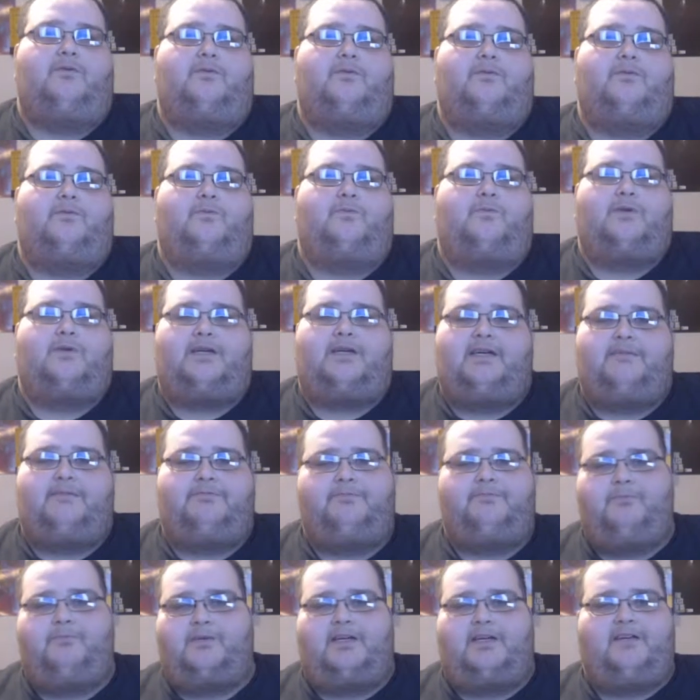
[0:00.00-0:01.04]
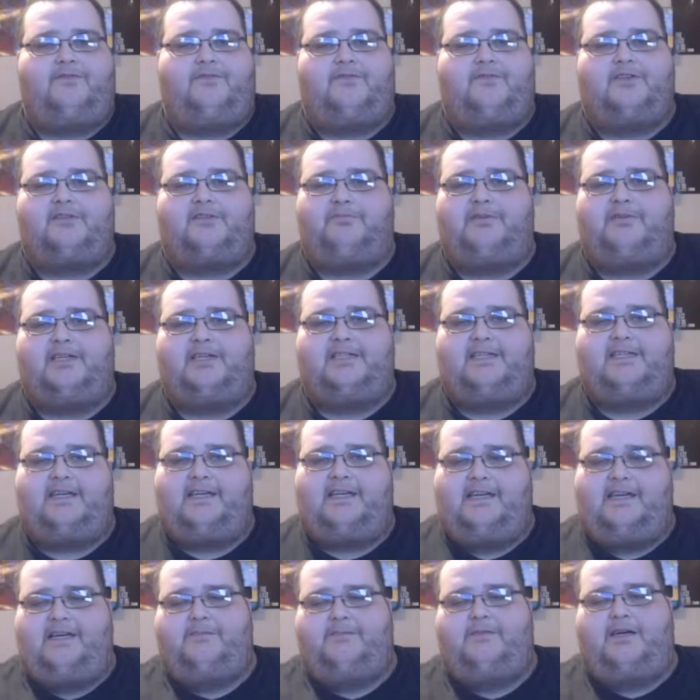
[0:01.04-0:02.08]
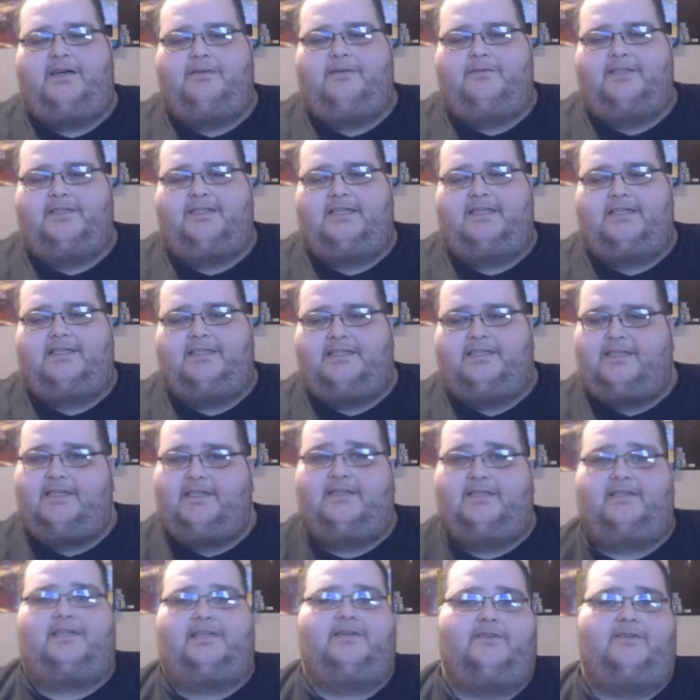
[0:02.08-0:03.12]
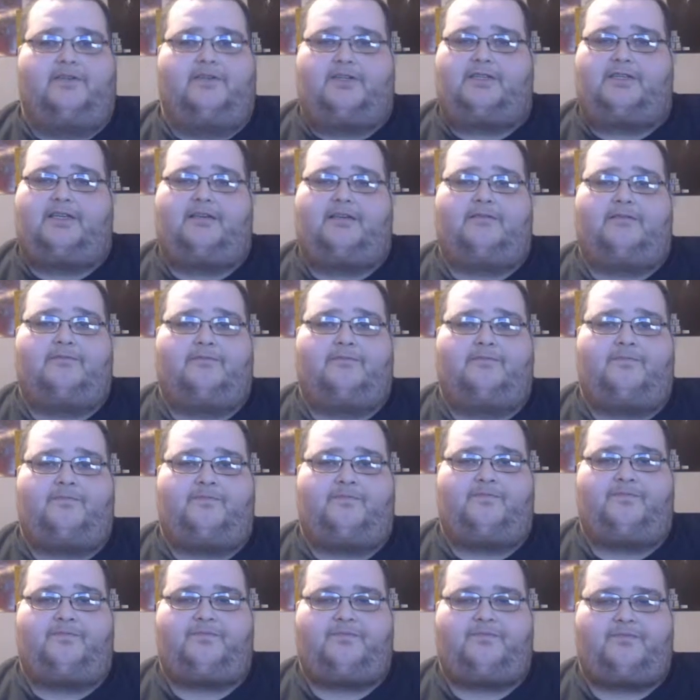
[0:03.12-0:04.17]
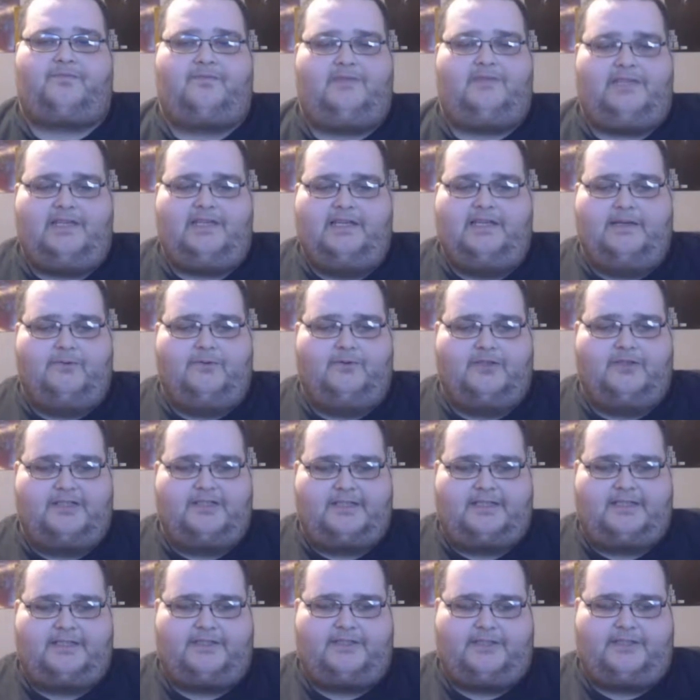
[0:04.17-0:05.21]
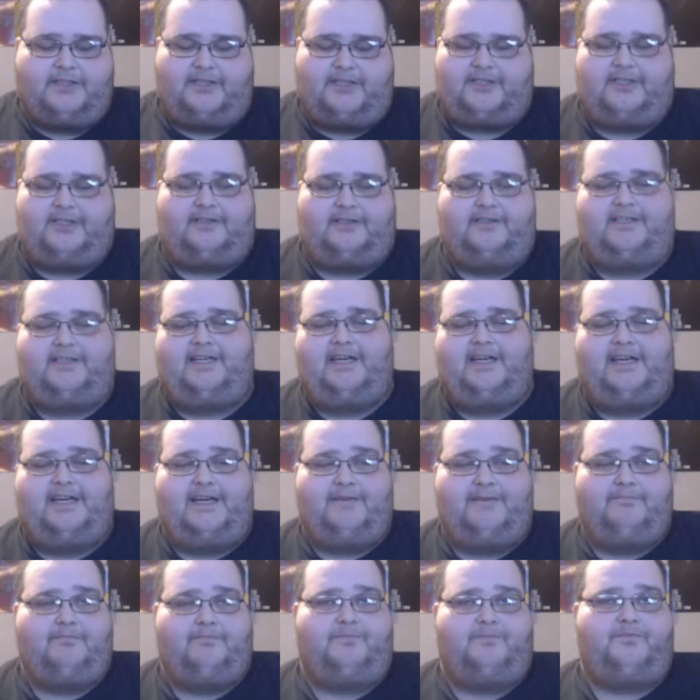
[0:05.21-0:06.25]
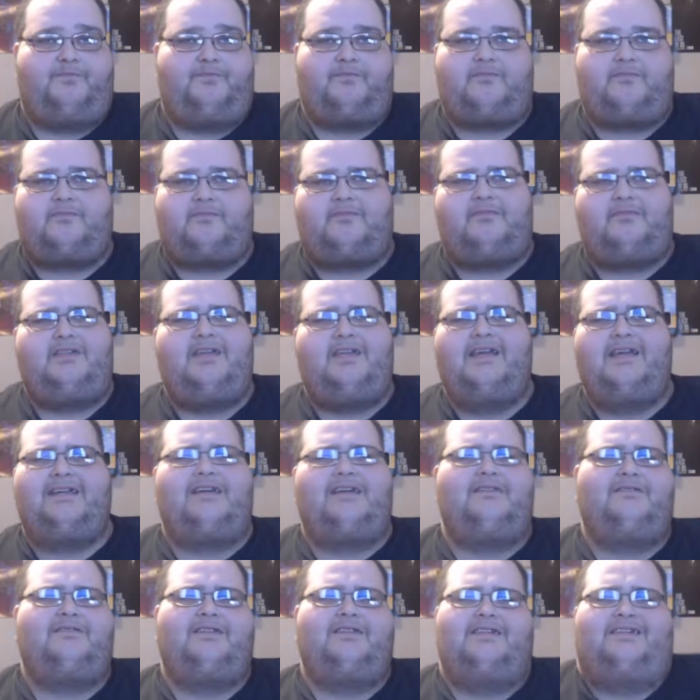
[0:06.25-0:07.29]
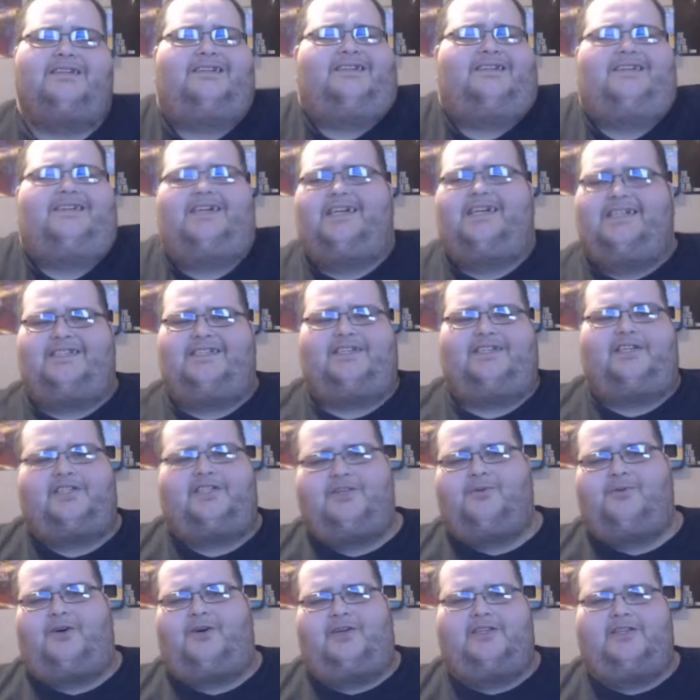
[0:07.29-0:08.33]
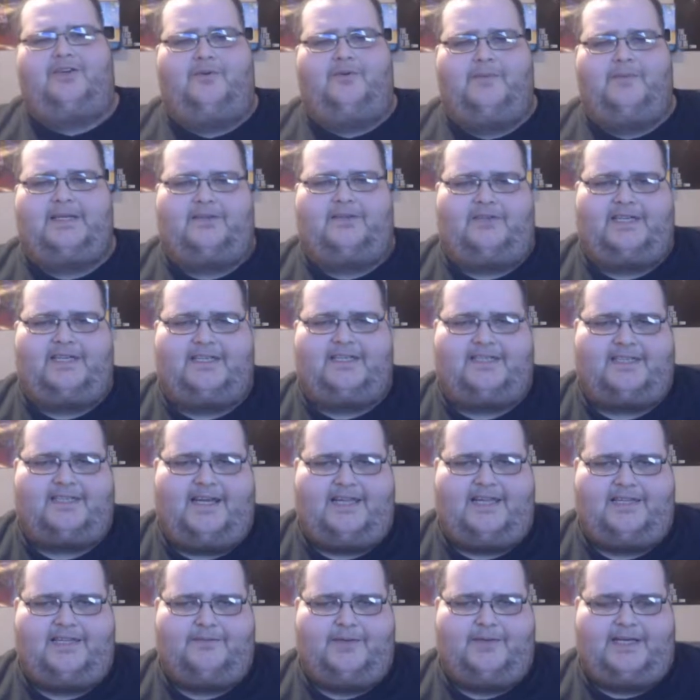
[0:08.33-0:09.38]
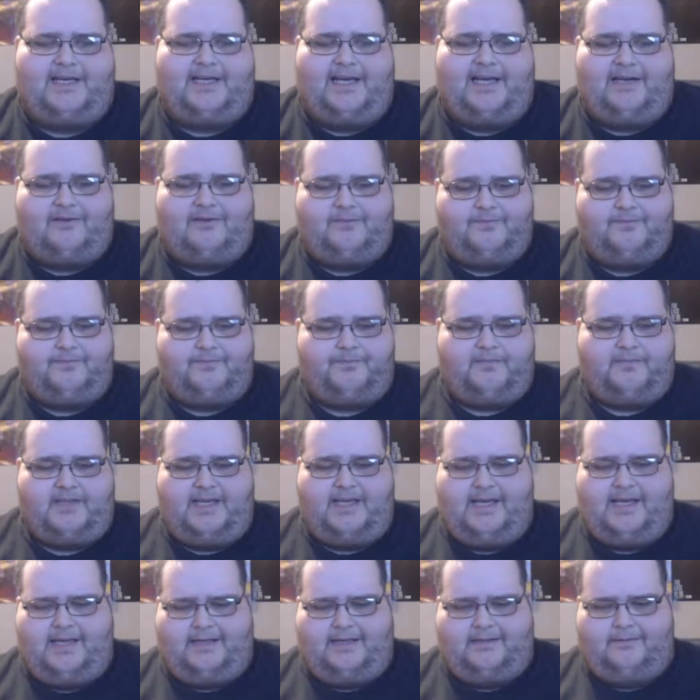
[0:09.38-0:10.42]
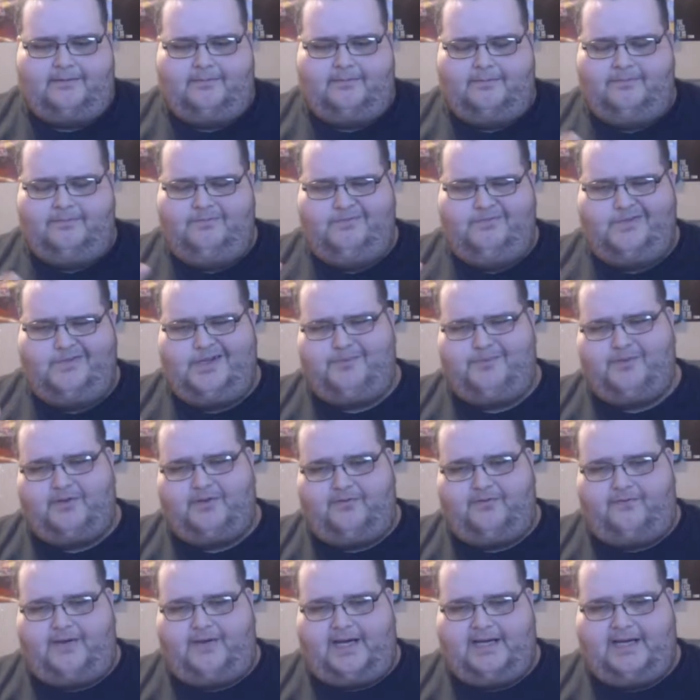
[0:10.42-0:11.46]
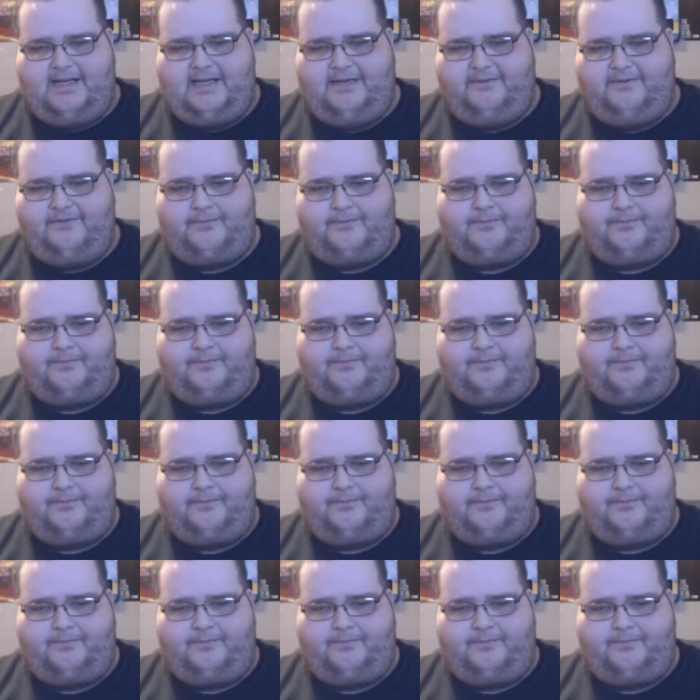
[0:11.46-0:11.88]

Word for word: when I when I first played that game, I was instantly hooked. It was such a good game, and I, you all know Metal Gear Solid by now. And number five,